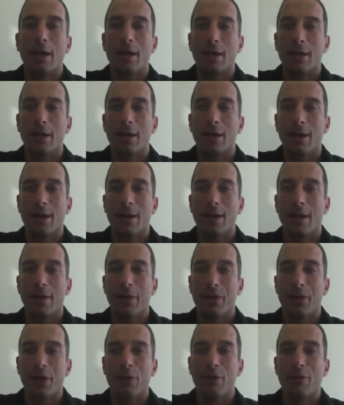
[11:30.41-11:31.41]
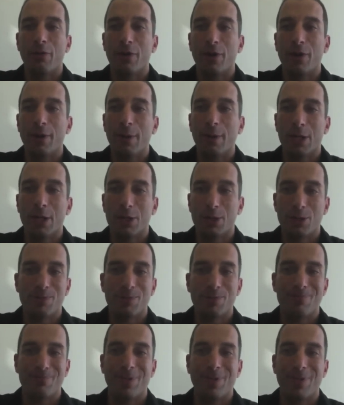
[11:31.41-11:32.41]
and uh, thank you very
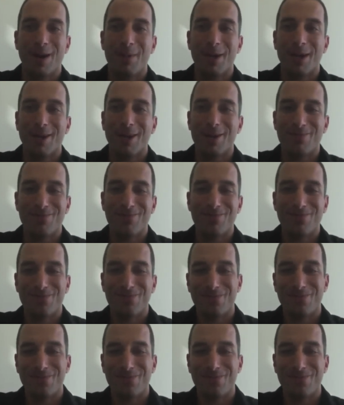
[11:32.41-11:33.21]
much bye bye